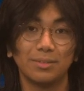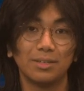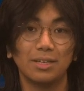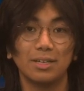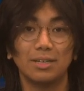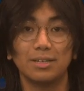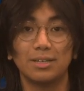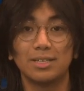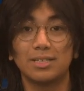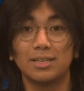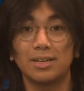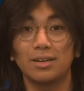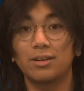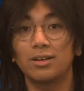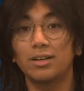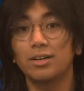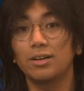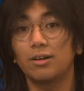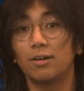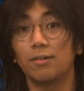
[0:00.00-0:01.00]
This Saturday,
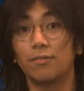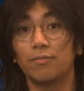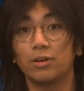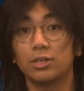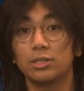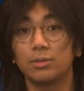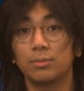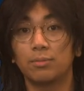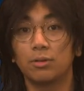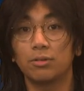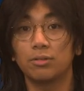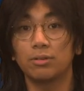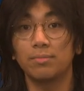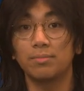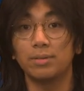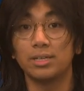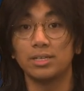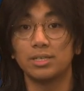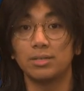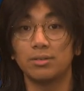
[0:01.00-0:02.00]
our freshman program needs
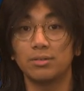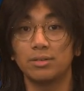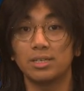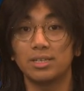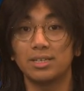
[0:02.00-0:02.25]
students that